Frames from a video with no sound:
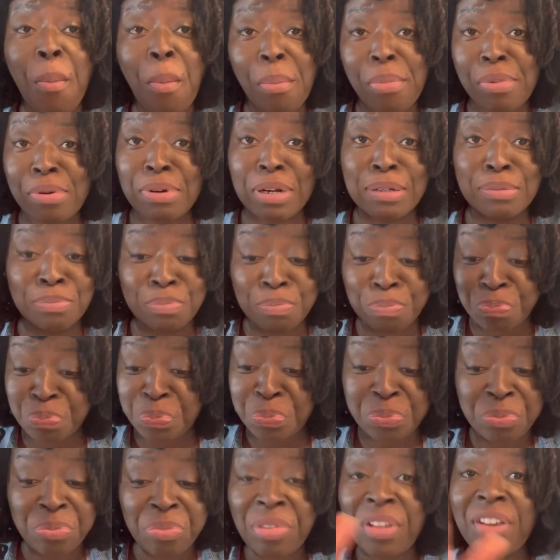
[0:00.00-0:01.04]
Okay,
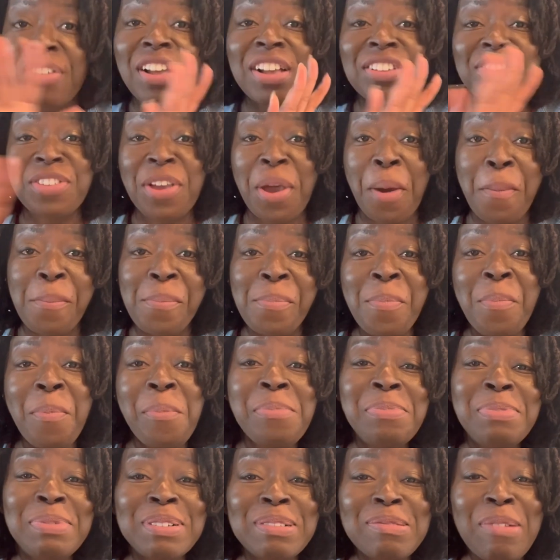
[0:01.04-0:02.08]
that's it.
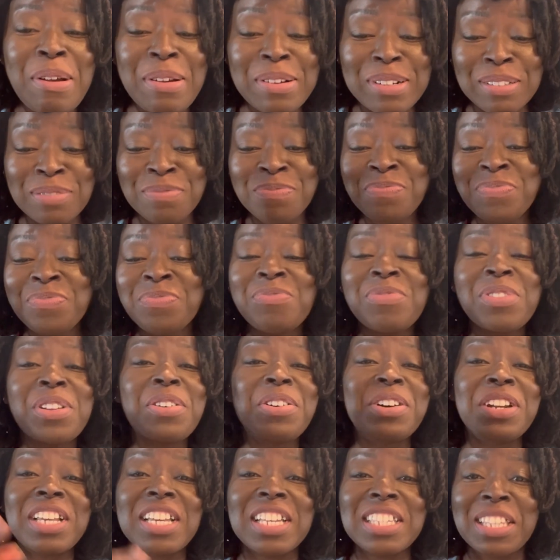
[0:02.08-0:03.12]
I'm
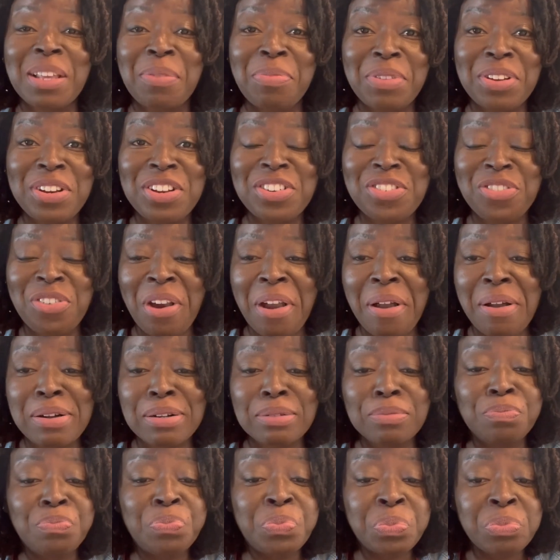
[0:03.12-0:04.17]
gonna get something to drink.
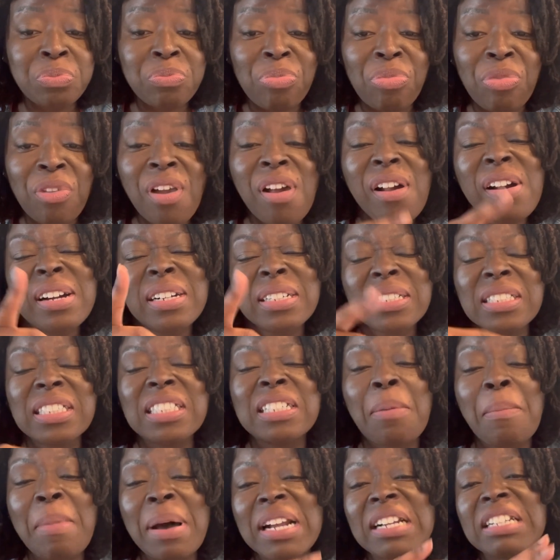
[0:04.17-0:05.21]

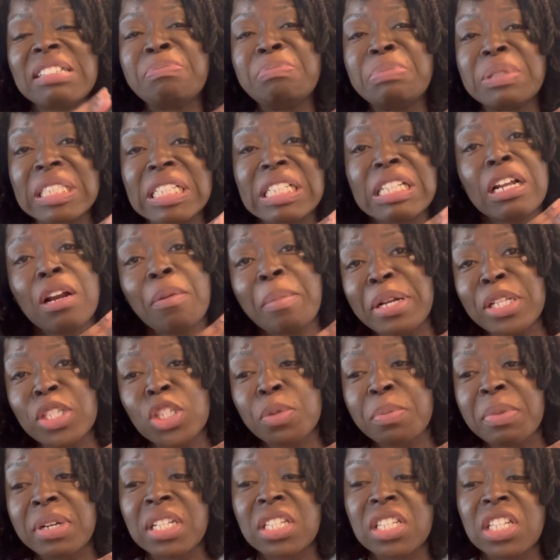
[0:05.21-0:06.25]
I might have put a little bit
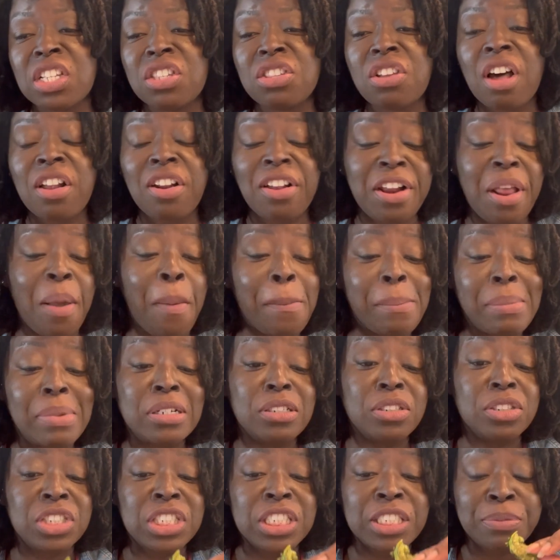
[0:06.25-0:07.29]
too much sea salt on it, but
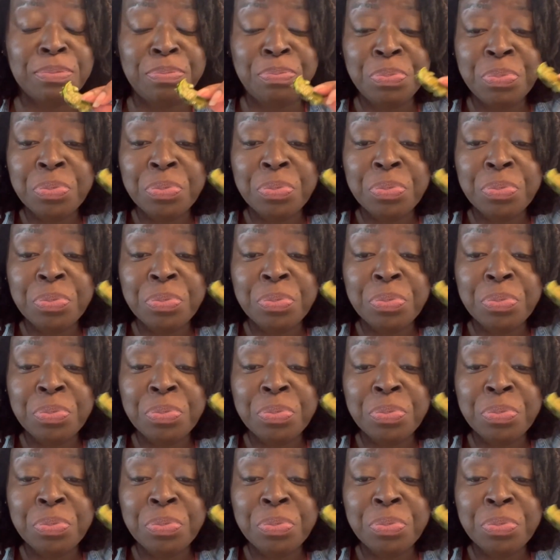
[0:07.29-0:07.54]
it's good.